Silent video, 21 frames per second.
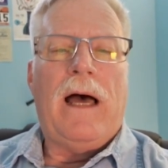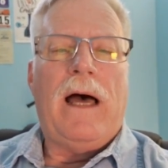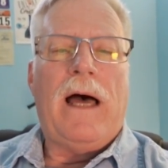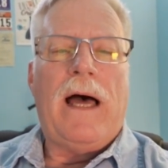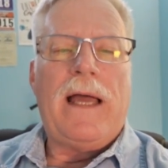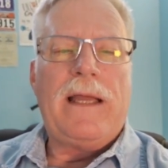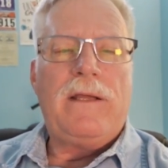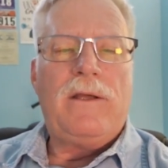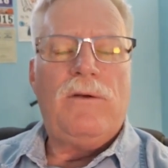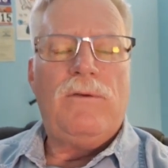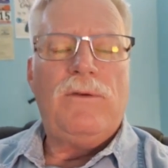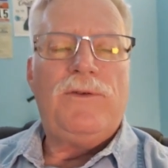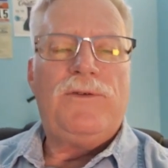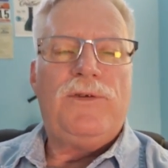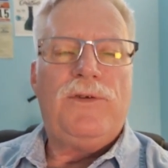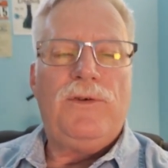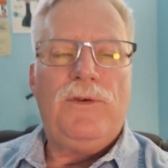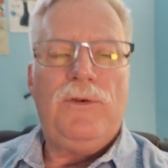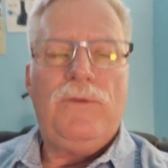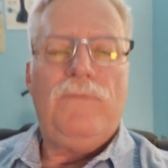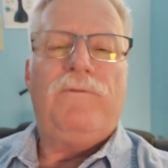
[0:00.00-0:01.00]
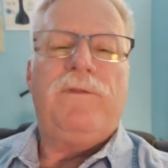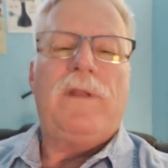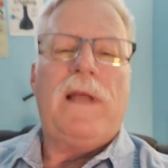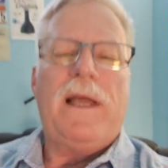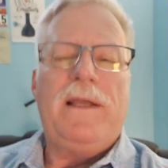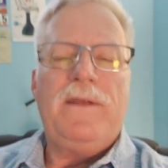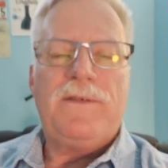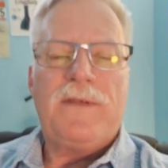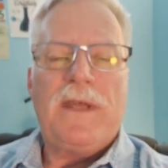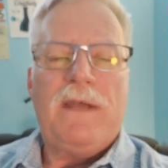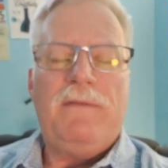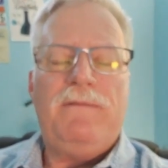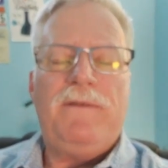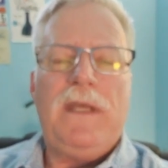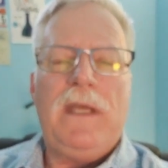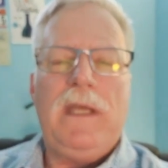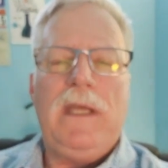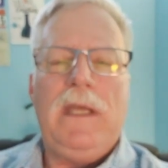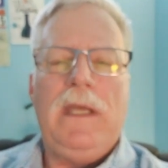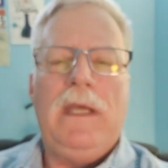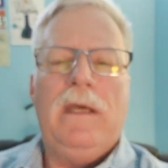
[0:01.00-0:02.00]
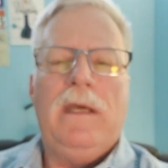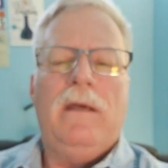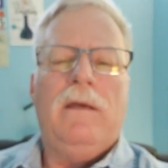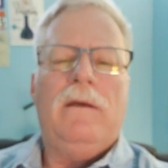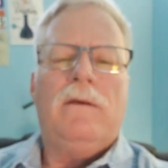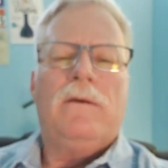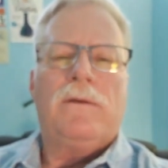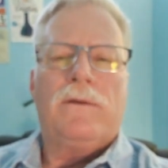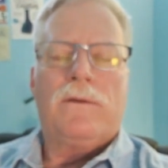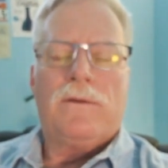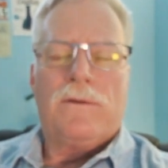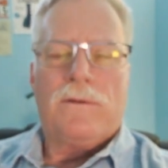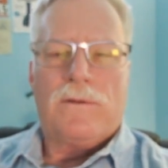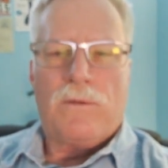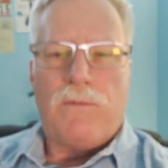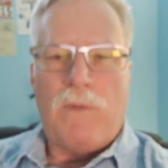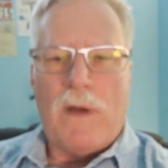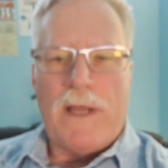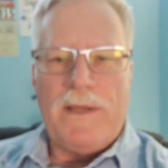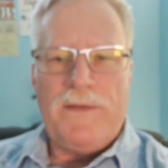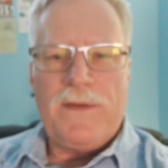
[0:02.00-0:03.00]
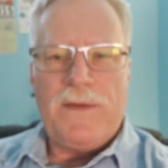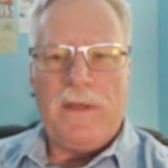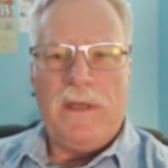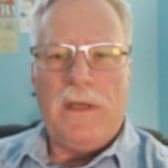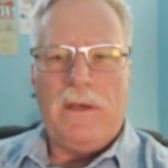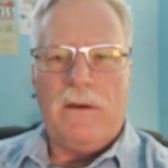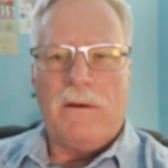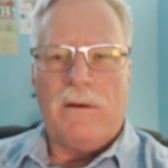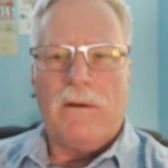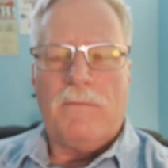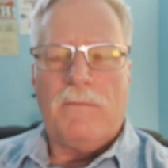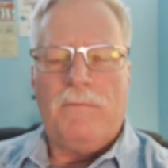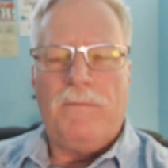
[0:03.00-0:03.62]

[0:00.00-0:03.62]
I go to flight safety twice a year.